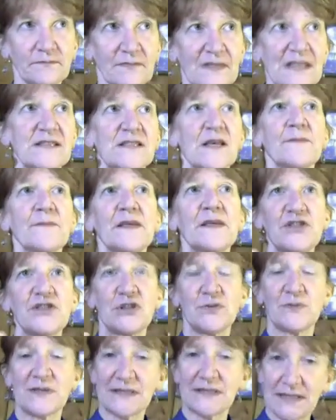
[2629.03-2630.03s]
something
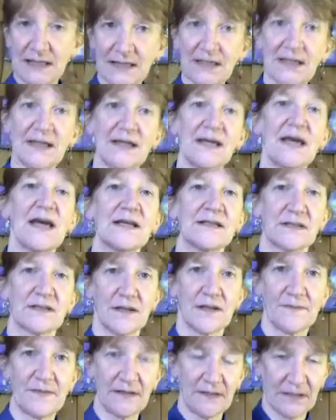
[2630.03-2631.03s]
she was thinking and
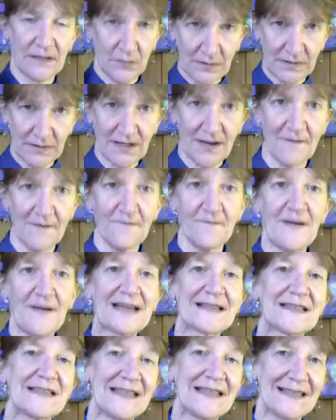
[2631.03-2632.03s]
something that was
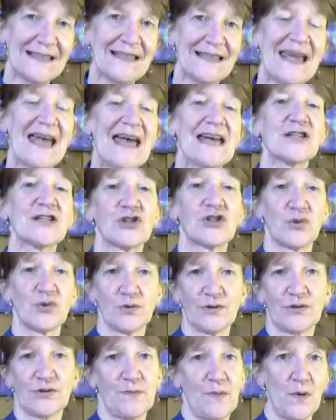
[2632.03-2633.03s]
affecting that
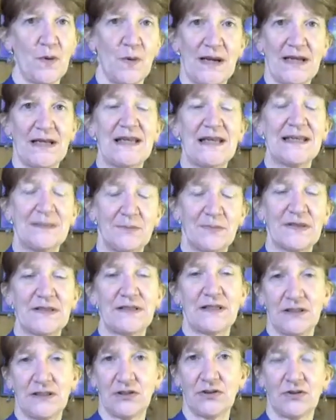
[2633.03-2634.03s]
shoulder point in
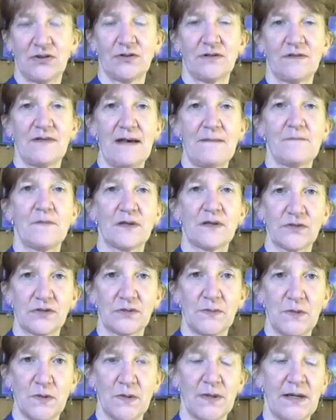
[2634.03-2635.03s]
particular, that muscle
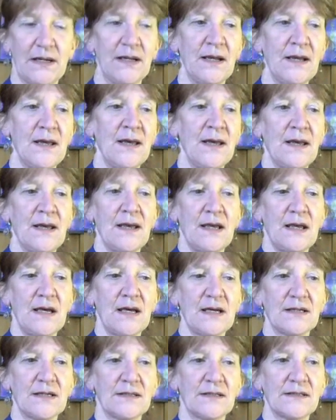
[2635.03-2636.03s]
point.
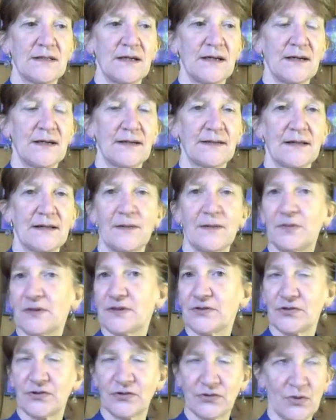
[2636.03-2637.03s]
And God
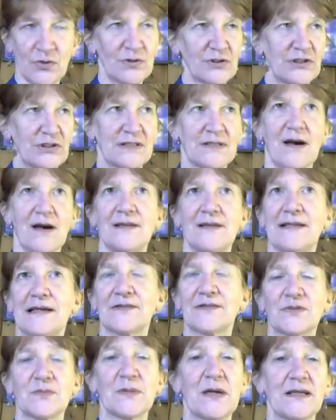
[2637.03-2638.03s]
bless her soul, she's gone now,
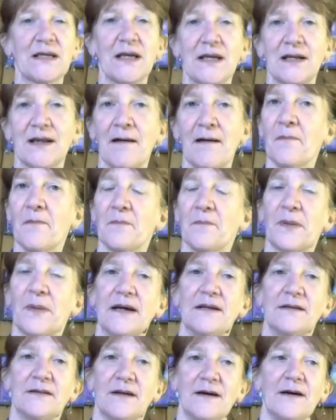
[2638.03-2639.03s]
so I can't help.
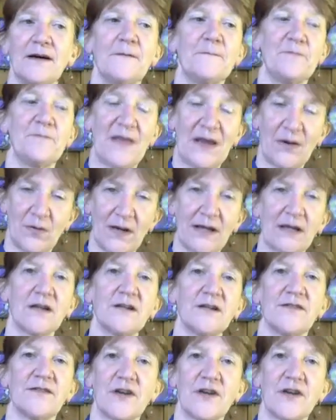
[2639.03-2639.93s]
But now I kind of